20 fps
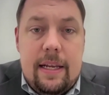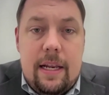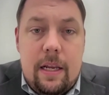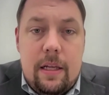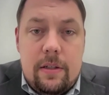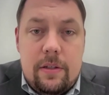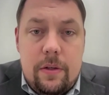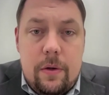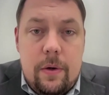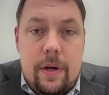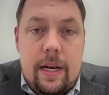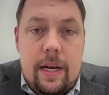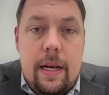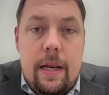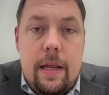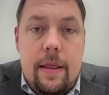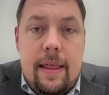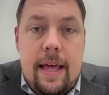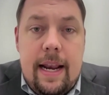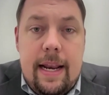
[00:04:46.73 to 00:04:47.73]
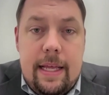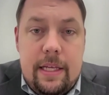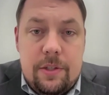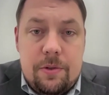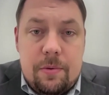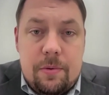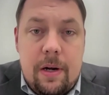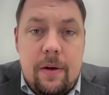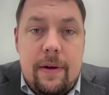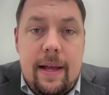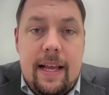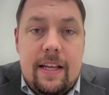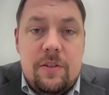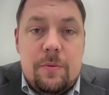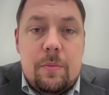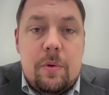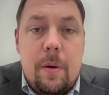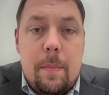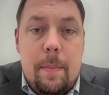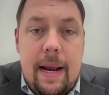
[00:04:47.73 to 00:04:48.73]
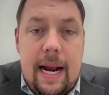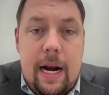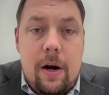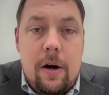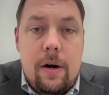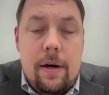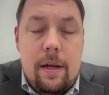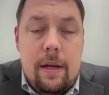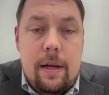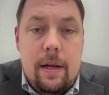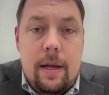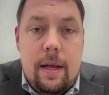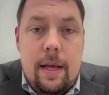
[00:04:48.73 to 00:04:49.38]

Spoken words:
concluded that Israel has prepared